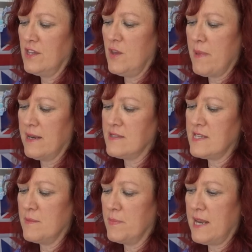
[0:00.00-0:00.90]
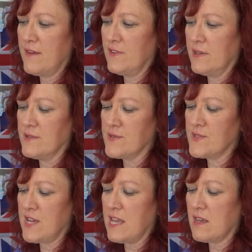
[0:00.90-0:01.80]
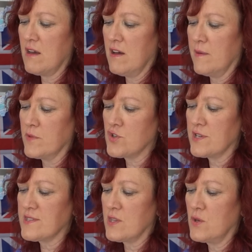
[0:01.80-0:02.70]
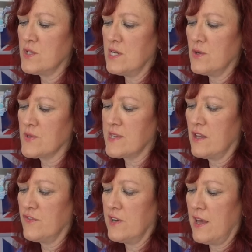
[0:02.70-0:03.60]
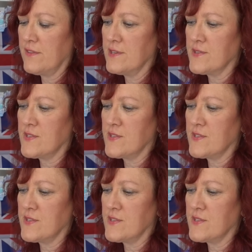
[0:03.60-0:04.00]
humanity and benevolence, stay calm, trust the good in yourself and others,